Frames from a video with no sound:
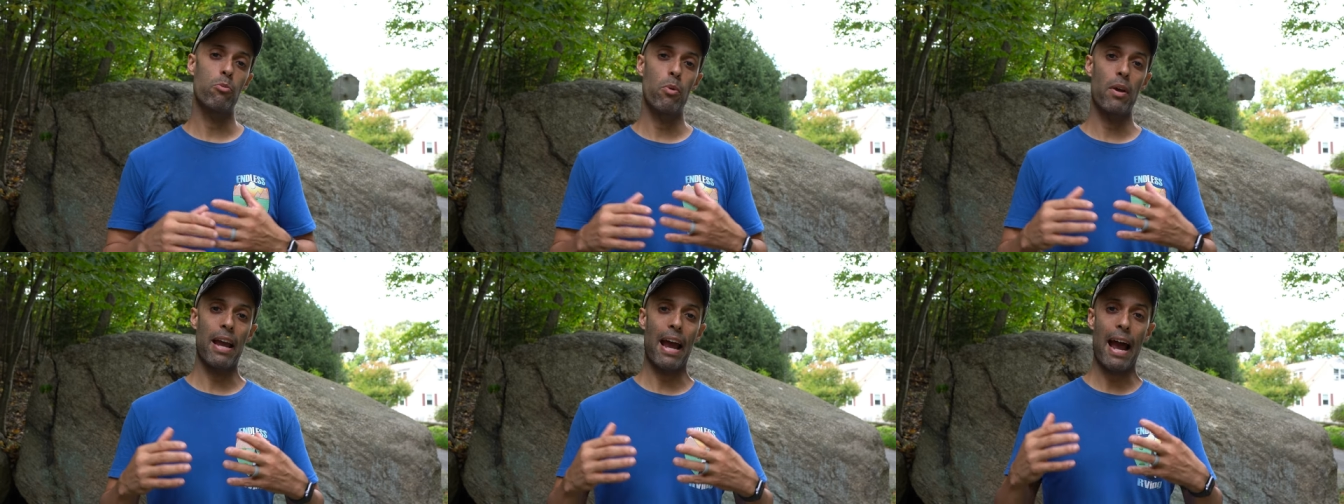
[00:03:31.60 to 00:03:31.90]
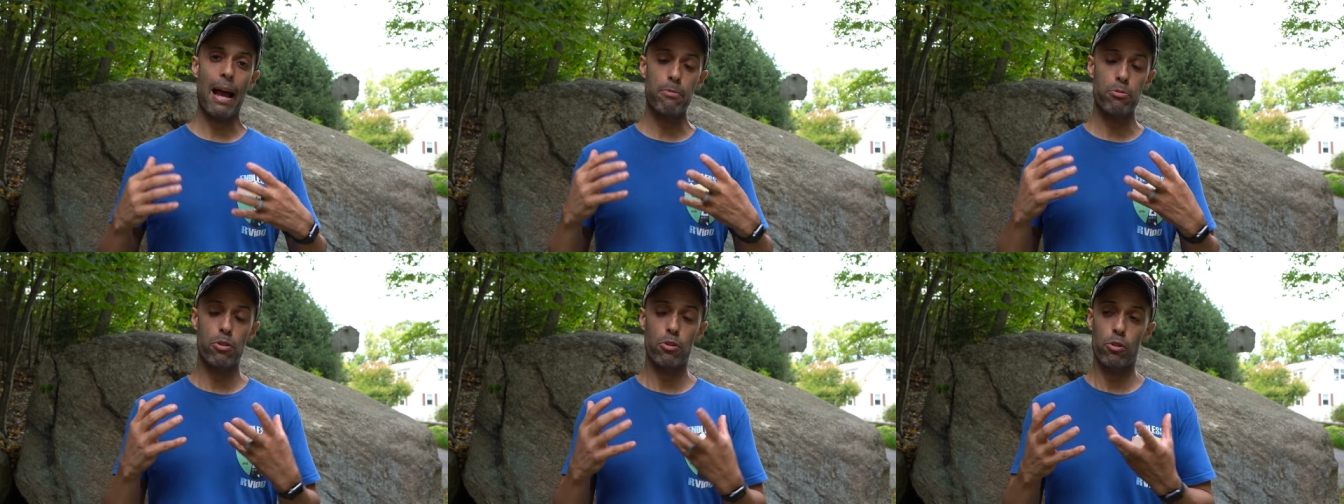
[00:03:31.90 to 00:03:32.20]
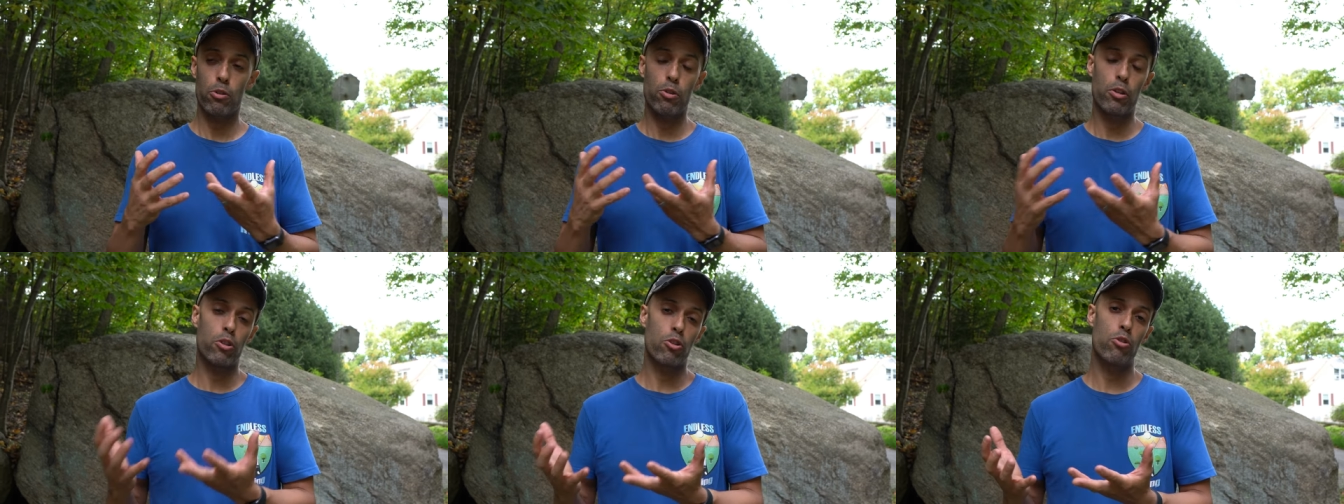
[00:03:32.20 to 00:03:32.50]
we
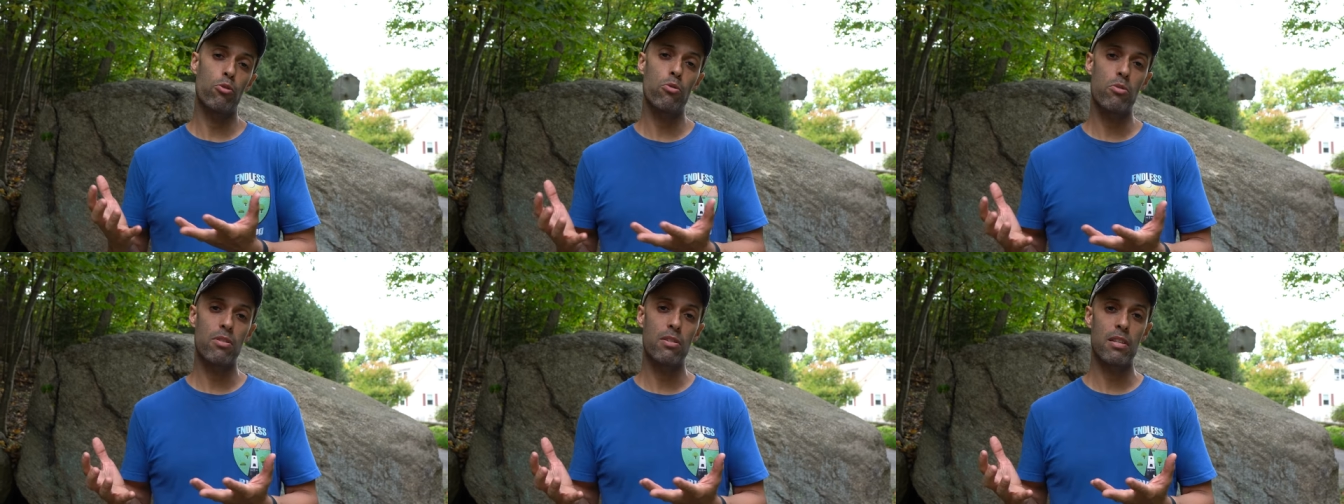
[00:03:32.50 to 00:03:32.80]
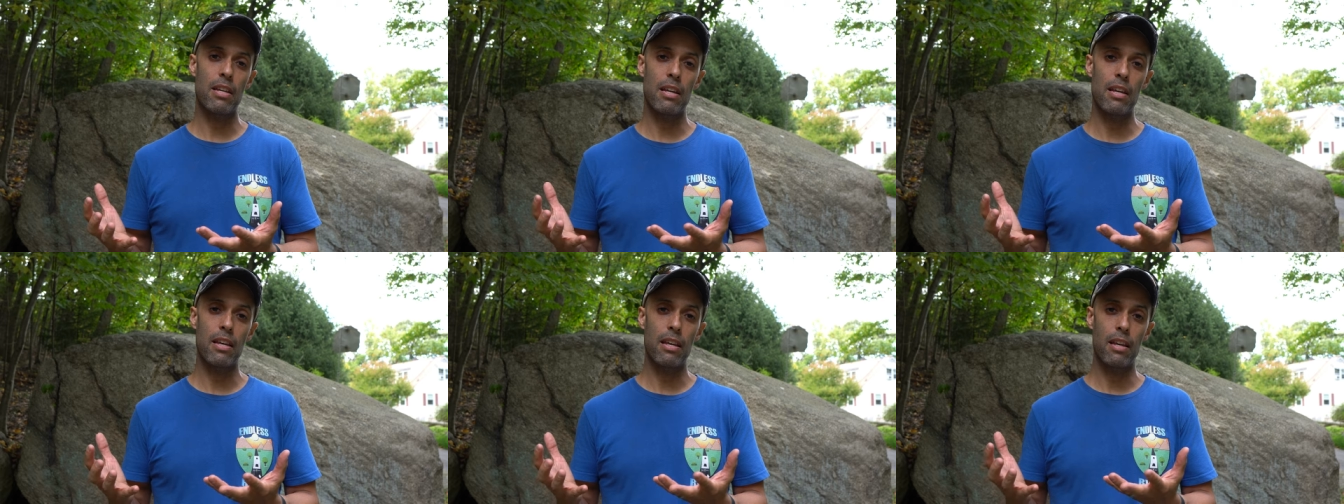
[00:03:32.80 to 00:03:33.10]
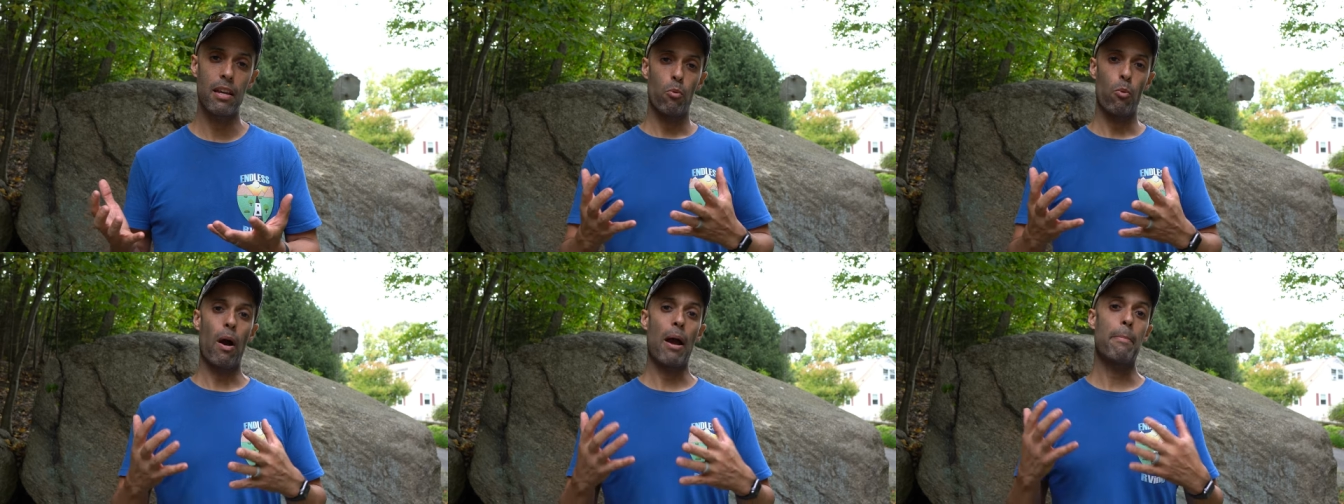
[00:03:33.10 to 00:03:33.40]
absolutely do
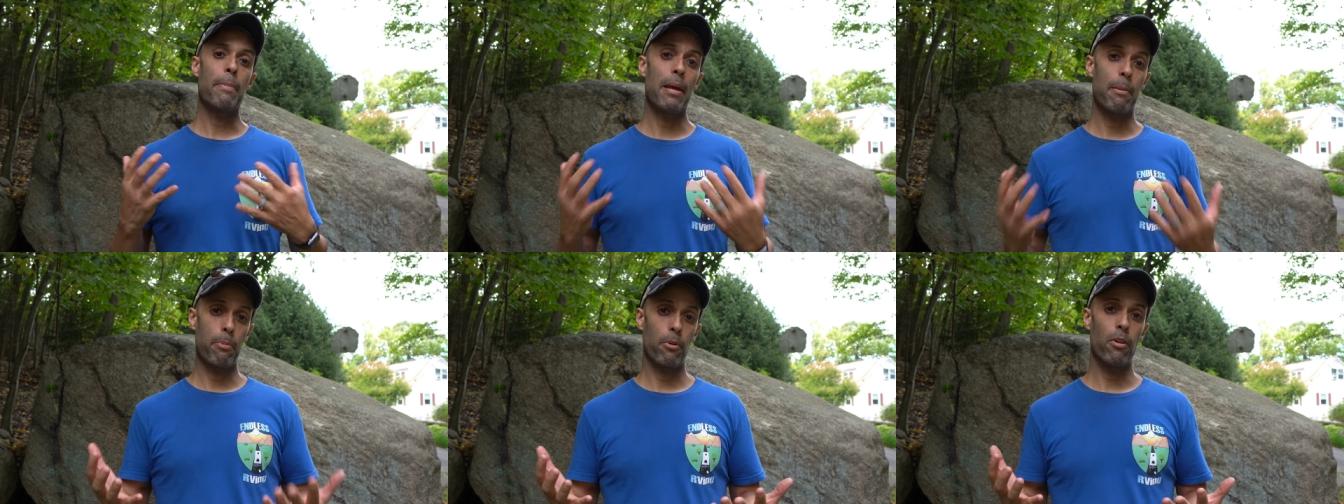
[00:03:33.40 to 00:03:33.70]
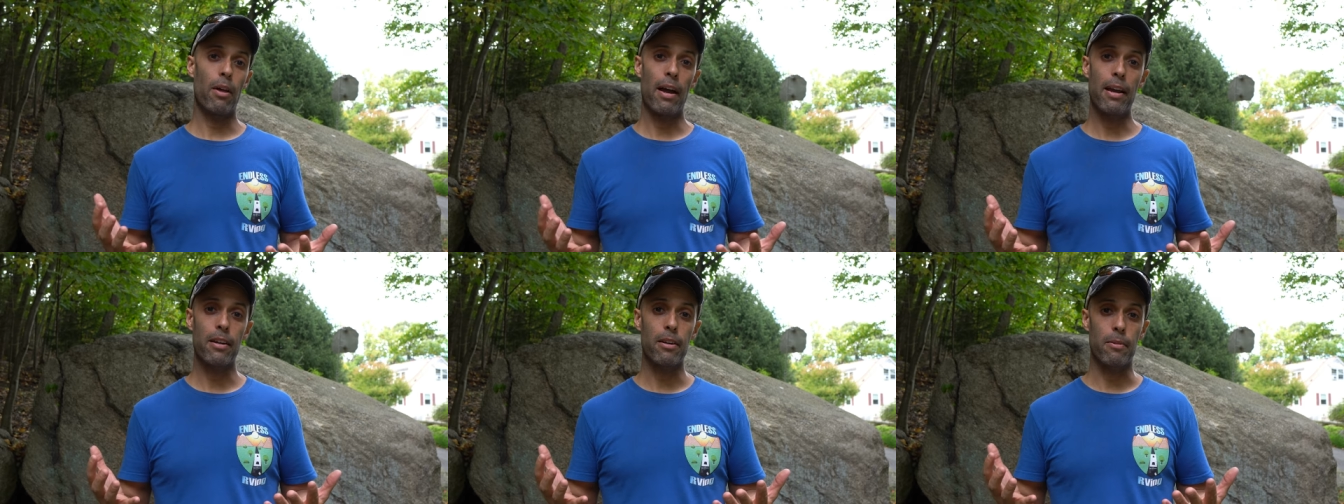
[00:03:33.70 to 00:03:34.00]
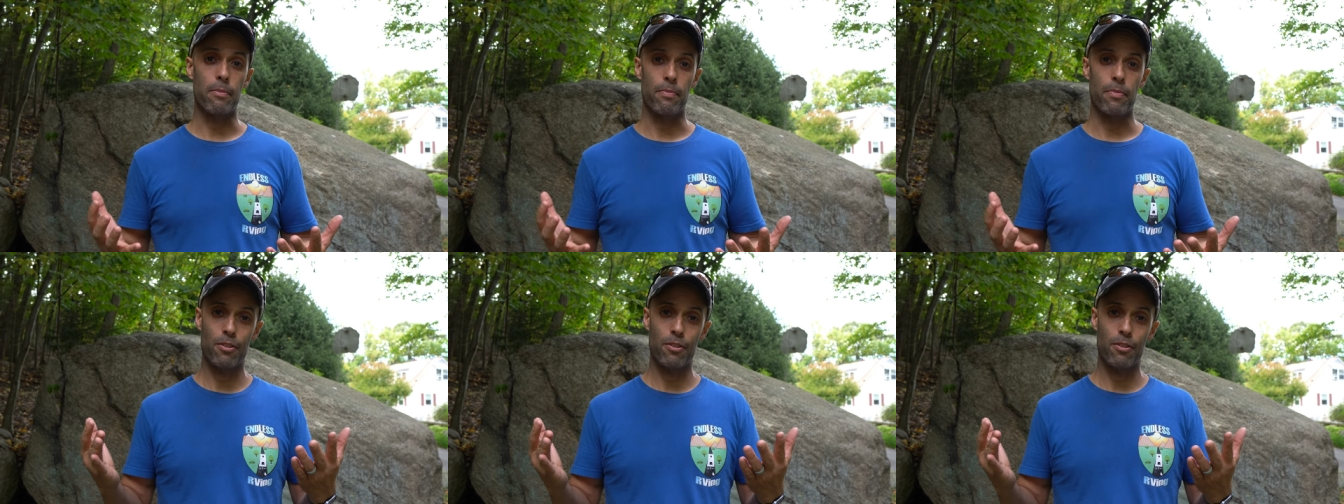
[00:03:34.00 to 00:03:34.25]
see why people like them.